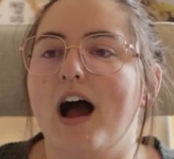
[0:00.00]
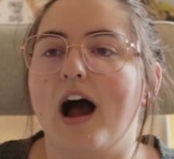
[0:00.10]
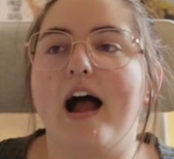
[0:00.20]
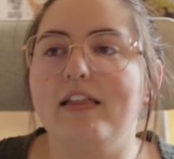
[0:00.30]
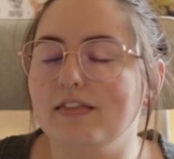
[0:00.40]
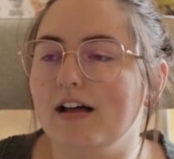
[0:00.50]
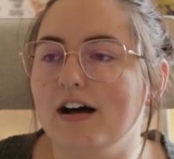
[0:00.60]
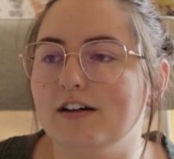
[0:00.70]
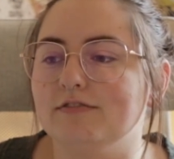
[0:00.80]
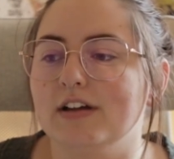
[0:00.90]
I
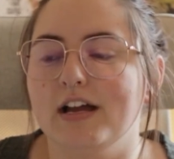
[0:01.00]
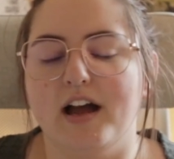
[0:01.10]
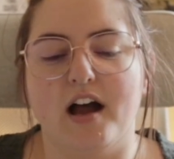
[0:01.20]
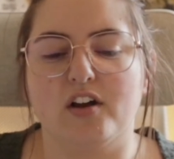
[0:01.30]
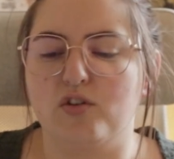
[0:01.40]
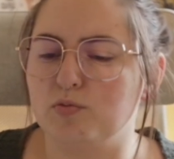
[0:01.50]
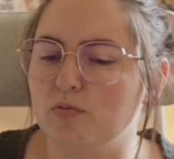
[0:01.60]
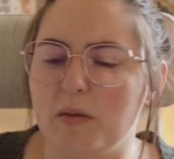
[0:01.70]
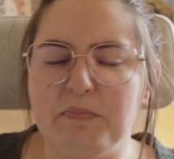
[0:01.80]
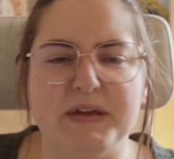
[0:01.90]
love a
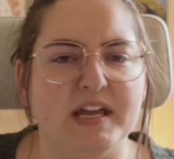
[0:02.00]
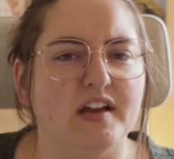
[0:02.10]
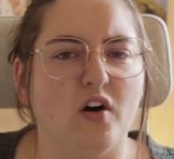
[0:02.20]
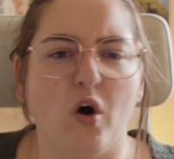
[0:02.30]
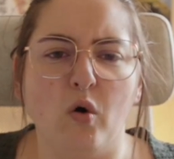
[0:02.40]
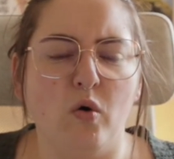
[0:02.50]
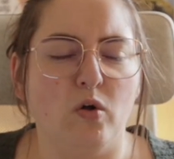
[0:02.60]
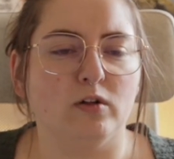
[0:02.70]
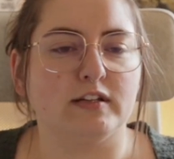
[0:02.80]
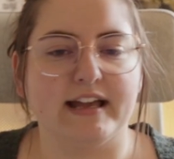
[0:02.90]
grumpy,
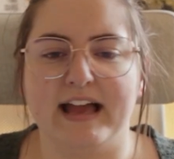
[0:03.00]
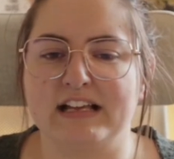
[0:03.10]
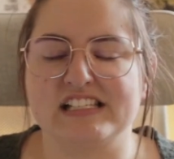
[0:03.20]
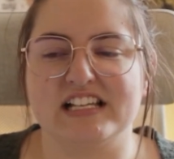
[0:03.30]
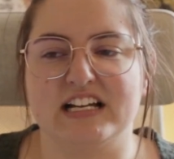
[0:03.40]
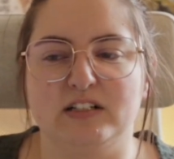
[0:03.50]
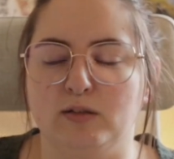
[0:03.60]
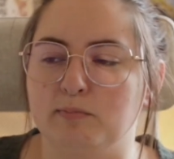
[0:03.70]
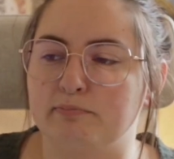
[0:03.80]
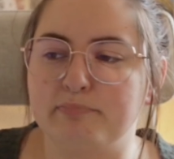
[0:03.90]
old,
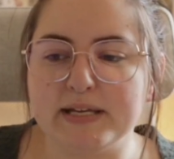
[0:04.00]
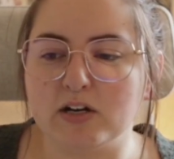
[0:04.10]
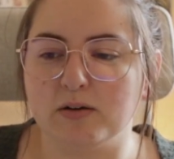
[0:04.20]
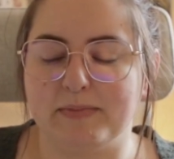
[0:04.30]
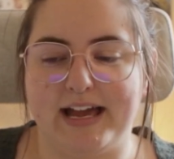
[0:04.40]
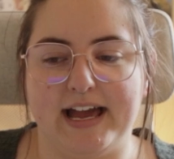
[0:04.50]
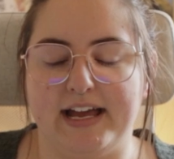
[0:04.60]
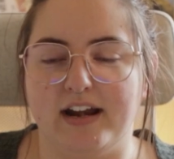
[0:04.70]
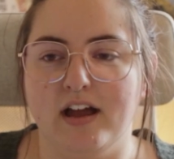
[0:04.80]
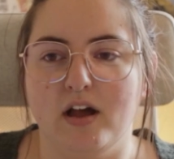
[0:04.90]
exiled, bitter
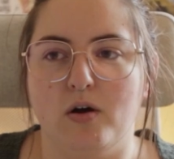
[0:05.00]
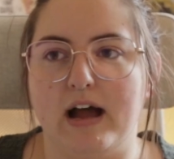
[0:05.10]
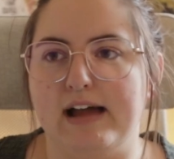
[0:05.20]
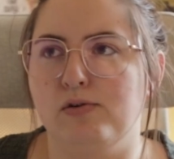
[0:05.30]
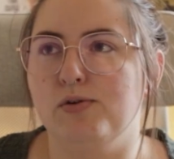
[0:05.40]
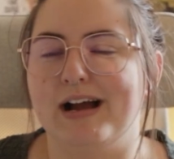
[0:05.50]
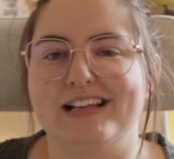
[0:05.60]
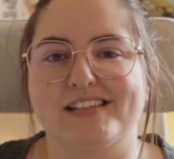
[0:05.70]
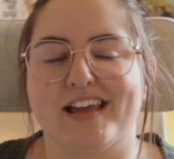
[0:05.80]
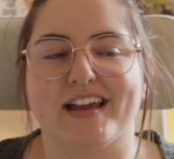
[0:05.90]
man who
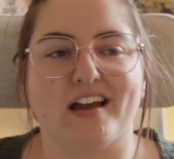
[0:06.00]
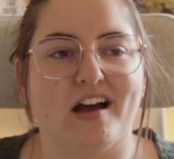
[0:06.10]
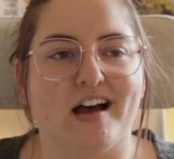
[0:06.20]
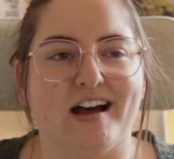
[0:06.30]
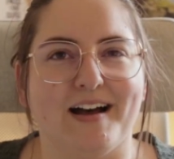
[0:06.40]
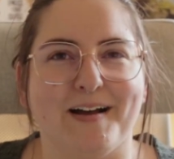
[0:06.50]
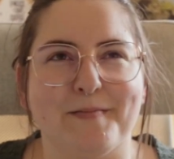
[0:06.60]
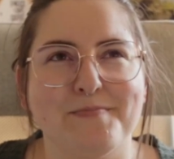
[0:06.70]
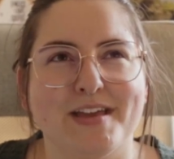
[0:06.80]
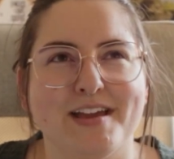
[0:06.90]
has like
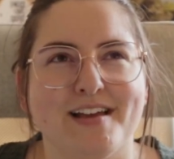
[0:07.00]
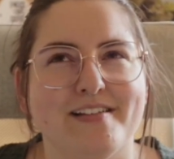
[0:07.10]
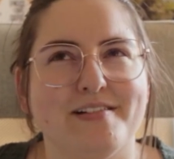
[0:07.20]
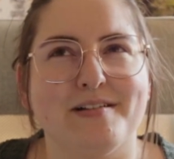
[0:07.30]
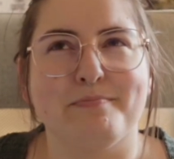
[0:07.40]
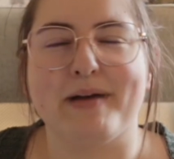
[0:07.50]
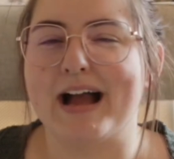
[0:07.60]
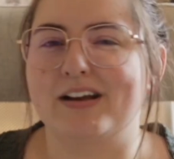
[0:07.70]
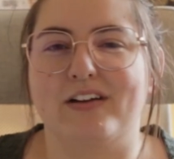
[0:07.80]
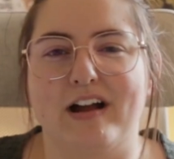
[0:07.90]
a
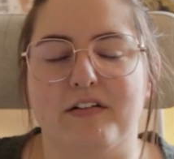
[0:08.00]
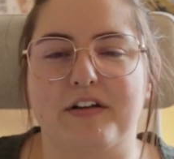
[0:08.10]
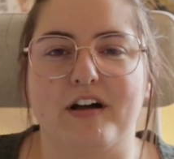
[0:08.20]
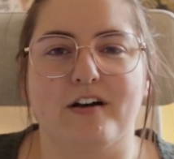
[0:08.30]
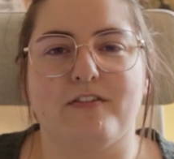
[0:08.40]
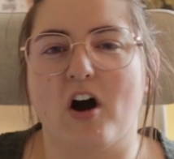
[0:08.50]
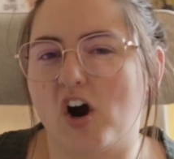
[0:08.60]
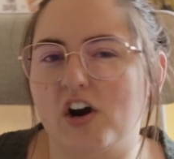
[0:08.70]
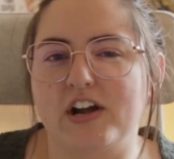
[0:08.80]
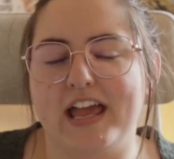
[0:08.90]
background of
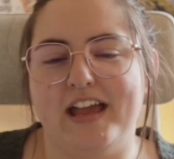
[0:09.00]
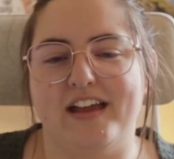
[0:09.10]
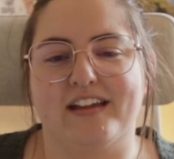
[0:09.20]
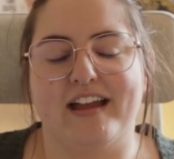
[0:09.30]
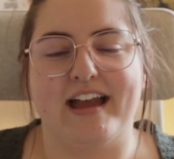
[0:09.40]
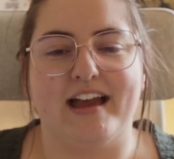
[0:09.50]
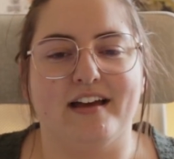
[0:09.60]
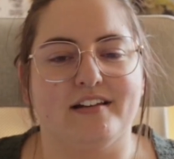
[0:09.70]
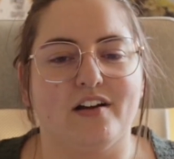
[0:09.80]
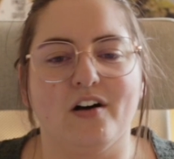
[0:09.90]
heartache
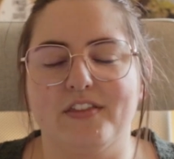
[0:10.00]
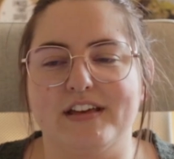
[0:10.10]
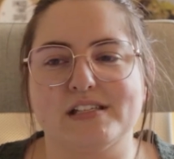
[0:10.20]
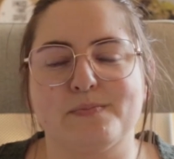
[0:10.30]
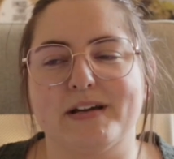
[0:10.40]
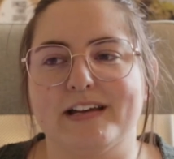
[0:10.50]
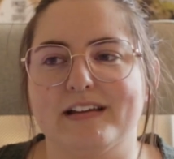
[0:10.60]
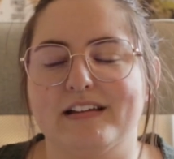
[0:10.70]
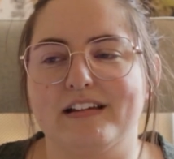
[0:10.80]
and all this, but